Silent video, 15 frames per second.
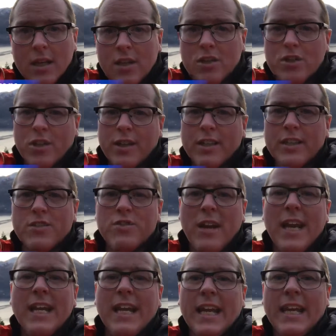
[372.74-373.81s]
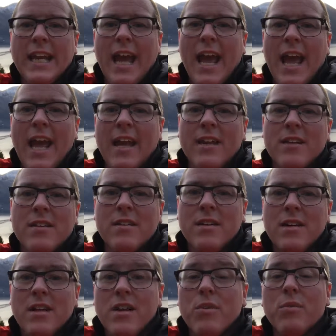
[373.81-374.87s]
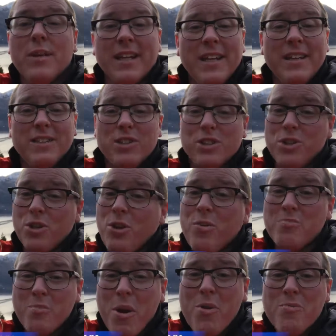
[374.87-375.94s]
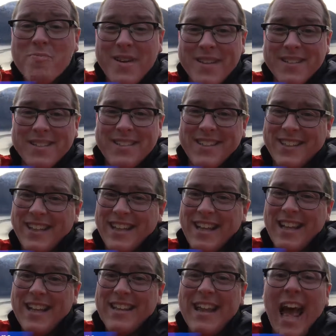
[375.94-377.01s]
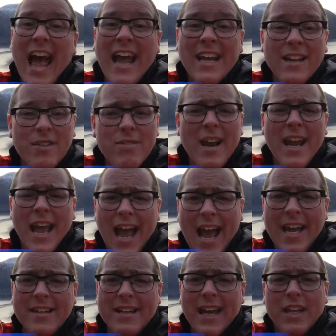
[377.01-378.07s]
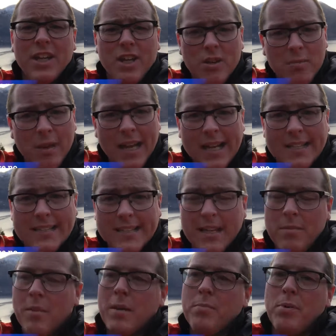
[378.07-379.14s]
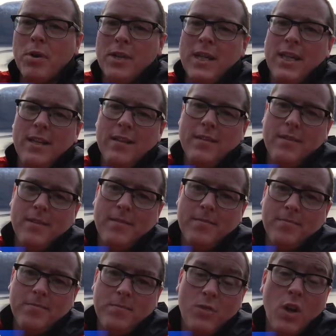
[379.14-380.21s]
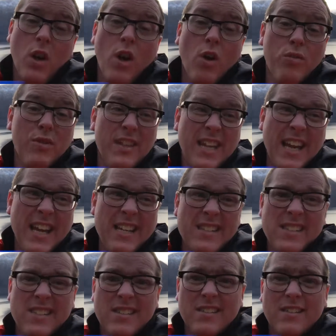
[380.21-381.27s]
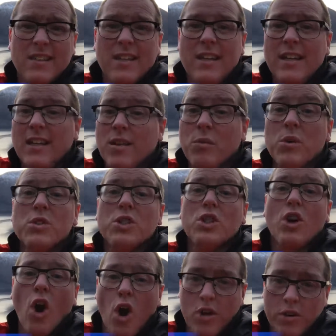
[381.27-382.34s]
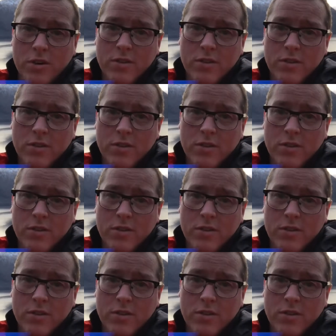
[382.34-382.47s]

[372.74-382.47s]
during the training, and within a short moment, the anger I had accumulated in my body over the years was gone.